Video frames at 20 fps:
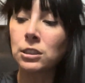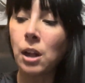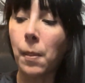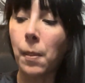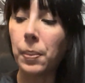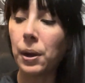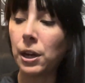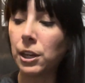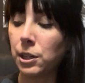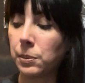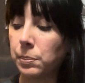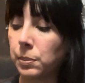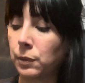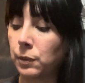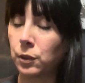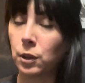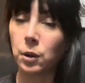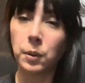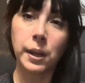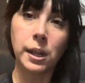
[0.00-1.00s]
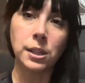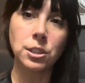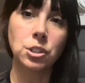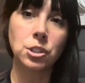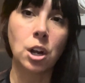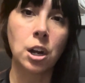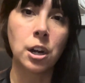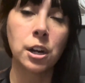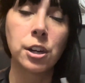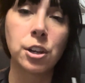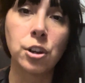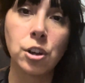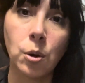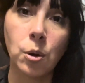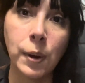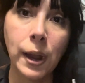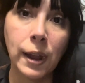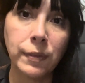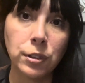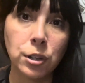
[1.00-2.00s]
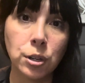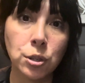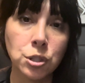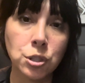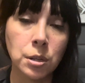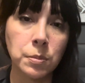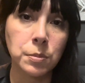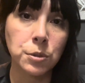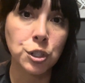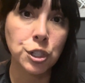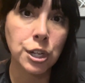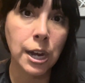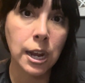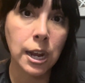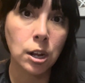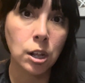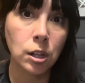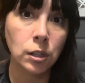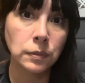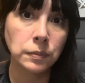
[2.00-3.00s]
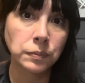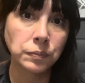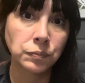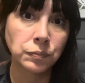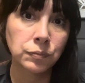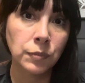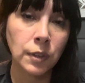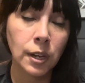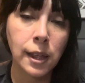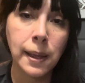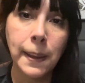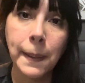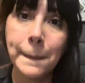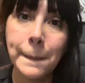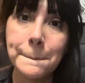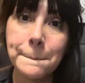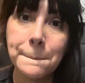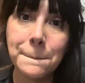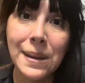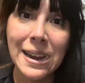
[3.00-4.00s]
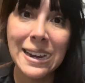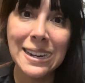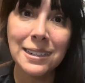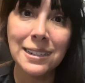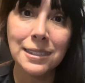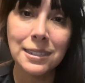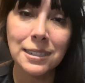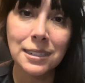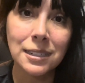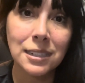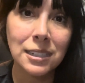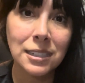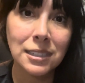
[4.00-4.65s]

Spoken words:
But before we get started, you know, we have to do some channel maintenance.